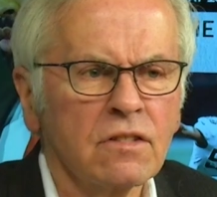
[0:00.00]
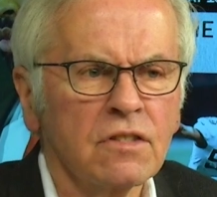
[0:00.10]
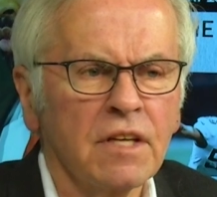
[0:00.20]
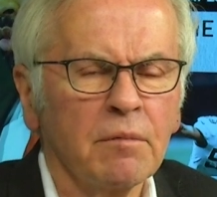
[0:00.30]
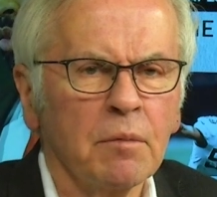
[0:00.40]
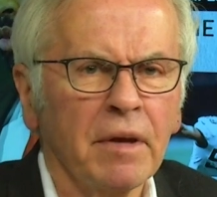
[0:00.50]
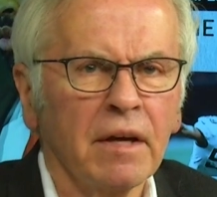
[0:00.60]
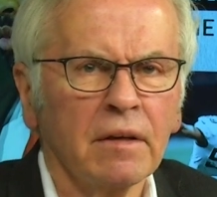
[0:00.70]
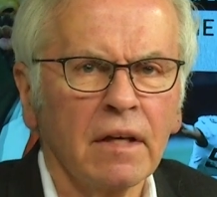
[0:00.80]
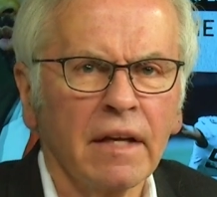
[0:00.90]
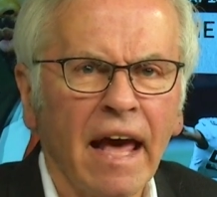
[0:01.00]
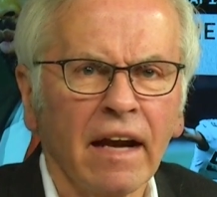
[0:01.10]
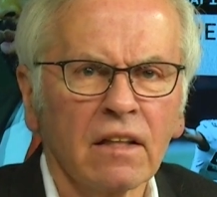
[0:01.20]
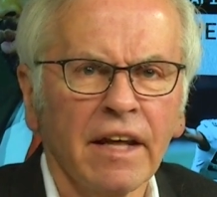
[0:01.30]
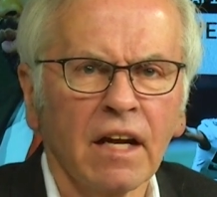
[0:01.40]
seem to be a, an
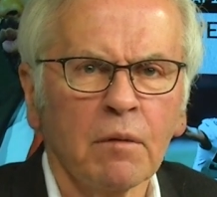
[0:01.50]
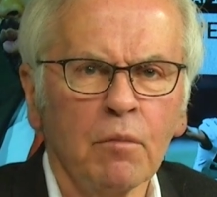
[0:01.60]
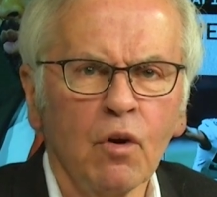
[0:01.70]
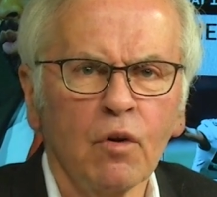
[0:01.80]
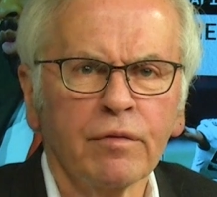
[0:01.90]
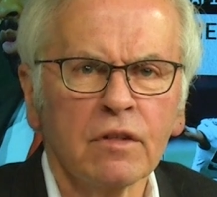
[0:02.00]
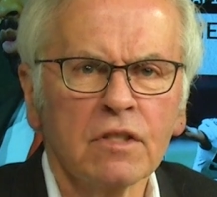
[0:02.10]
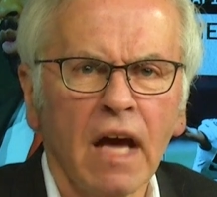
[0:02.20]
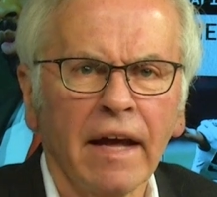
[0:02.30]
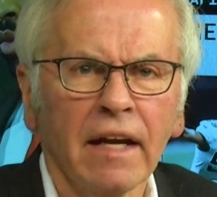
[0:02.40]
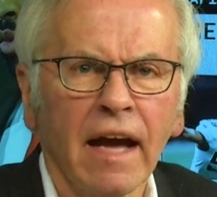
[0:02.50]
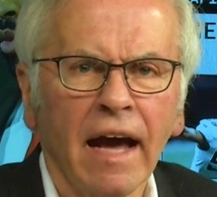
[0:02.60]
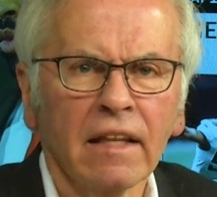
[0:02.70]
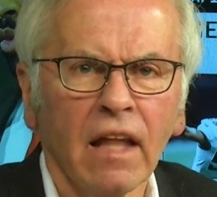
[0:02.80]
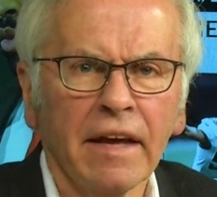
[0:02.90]
analytic move to sign a
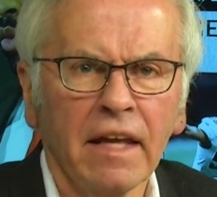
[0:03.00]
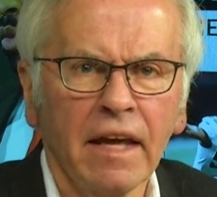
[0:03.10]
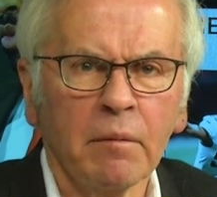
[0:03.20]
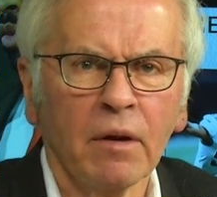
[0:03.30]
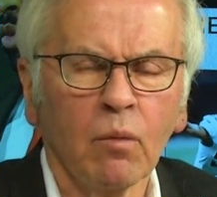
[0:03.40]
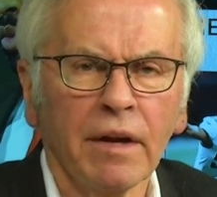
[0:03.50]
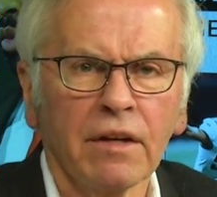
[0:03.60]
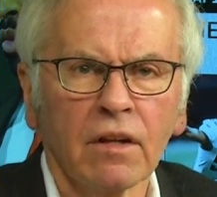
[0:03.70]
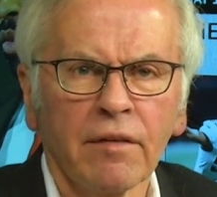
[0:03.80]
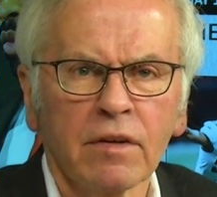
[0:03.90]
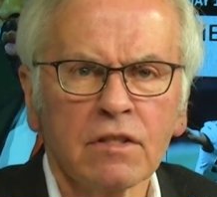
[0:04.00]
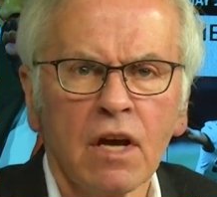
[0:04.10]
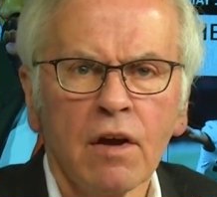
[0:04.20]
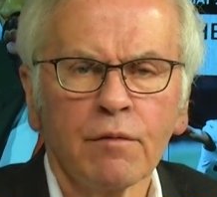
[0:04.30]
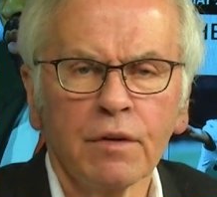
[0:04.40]
guy like him and what he delivers
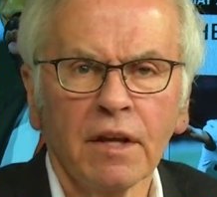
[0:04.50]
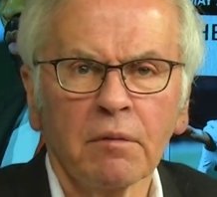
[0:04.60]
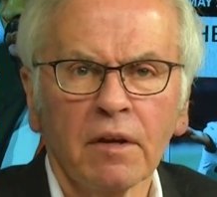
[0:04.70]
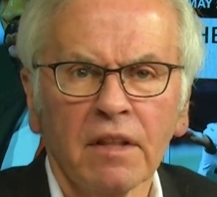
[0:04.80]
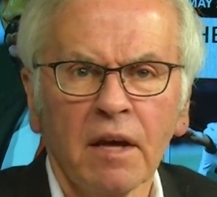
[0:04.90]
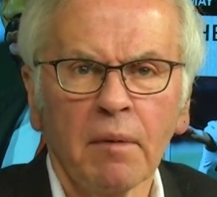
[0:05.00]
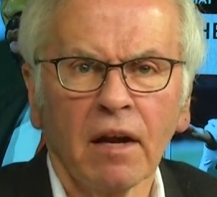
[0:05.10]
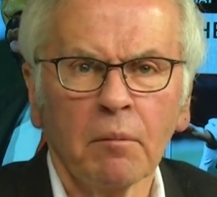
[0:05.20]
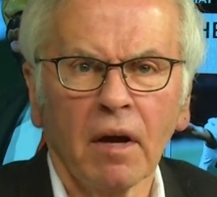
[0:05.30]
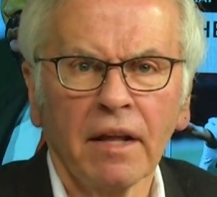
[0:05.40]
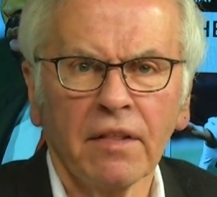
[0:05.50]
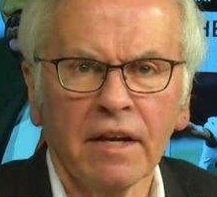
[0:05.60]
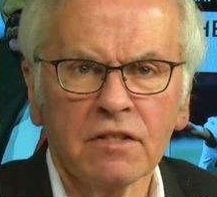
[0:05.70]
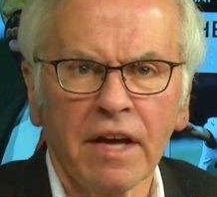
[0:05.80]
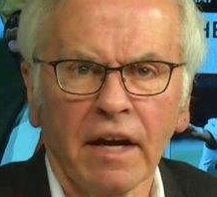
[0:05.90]
for the, the amount of money
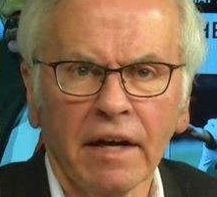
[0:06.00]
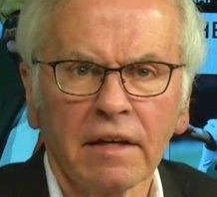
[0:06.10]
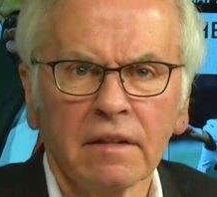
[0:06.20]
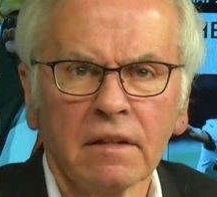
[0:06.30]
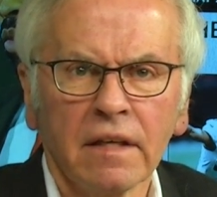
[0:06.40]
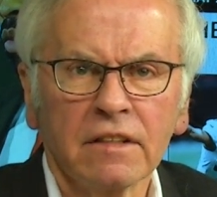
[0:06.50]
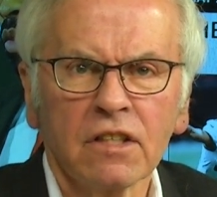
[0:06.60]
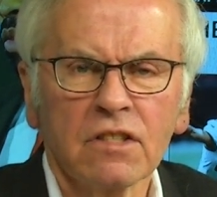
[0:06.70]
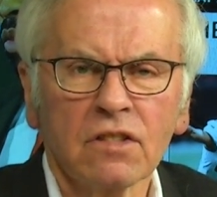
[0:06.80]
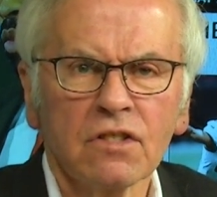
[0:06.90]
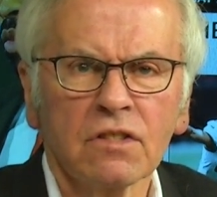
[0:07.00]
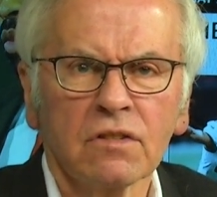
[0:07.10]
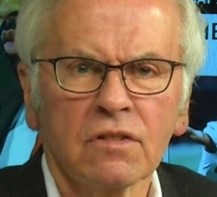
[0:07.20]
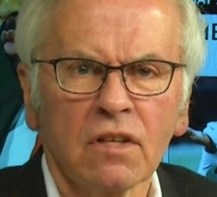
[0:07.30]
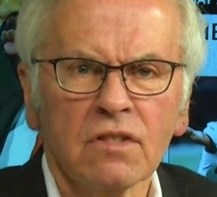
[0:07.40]
that he's getting. It just doesn't,
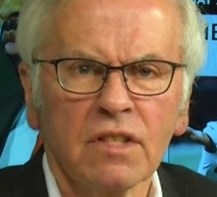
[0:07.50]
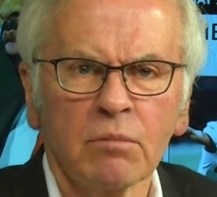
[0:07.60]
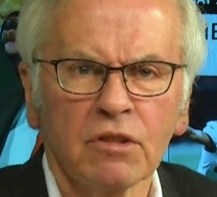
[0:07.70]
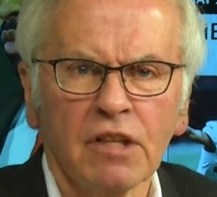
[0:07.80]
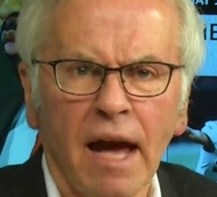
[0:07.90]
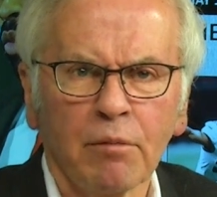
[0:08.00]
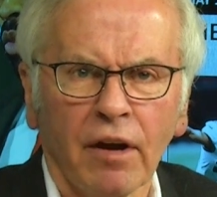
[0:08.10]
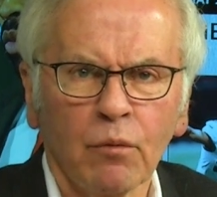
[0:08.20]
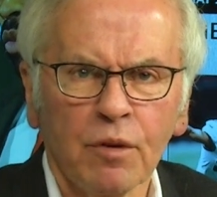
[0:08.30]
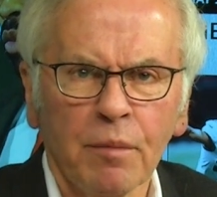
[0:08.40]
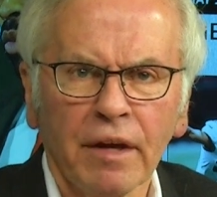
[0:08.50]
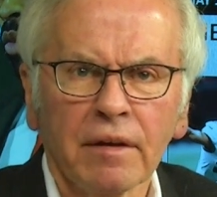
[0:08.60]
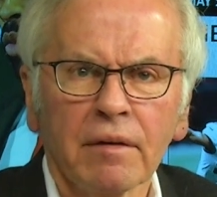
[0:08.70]
doesn't seem to jibe right with me.